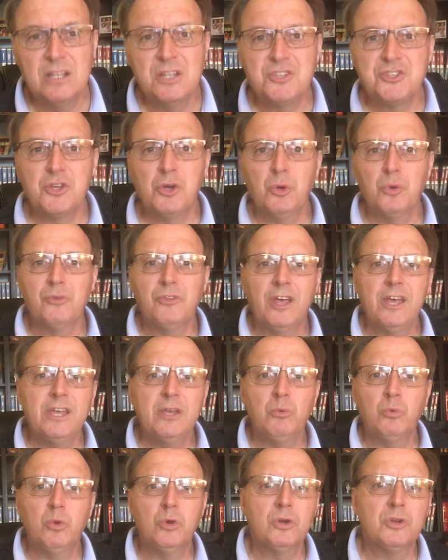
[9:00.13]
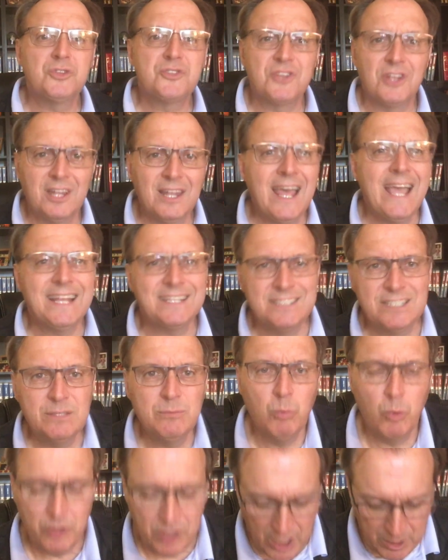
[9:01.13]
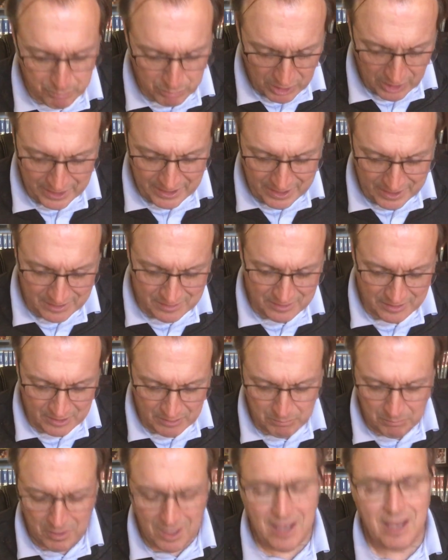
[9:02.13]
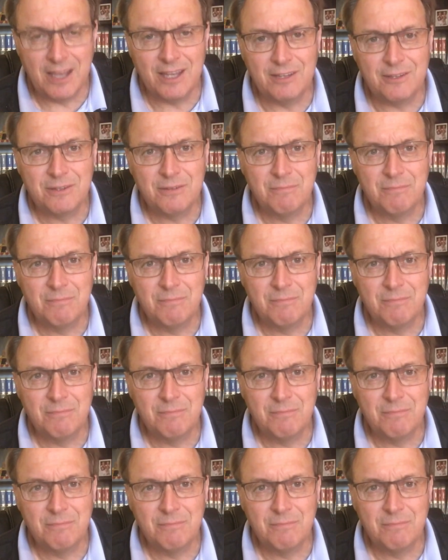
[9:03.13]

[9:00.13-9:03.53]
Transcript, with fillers: So they were selected with a plan in mind.